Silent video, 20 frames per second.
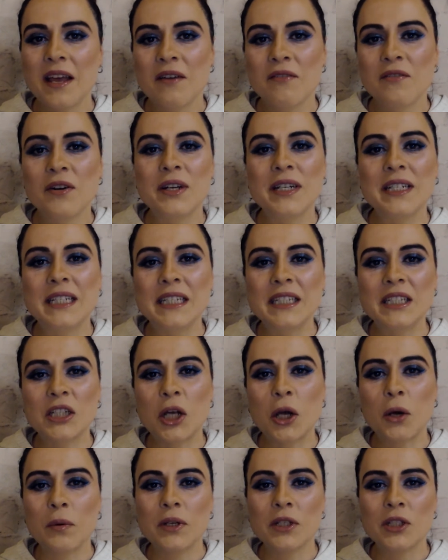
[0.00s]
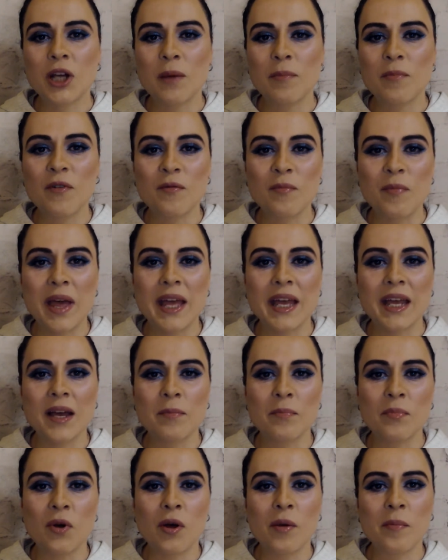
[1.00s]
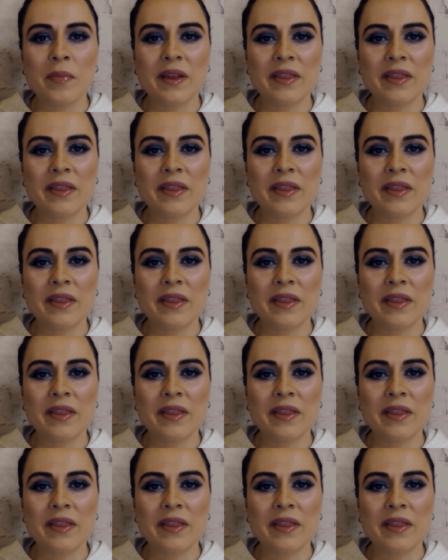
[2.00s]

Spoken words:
very disco-y type of makeup on,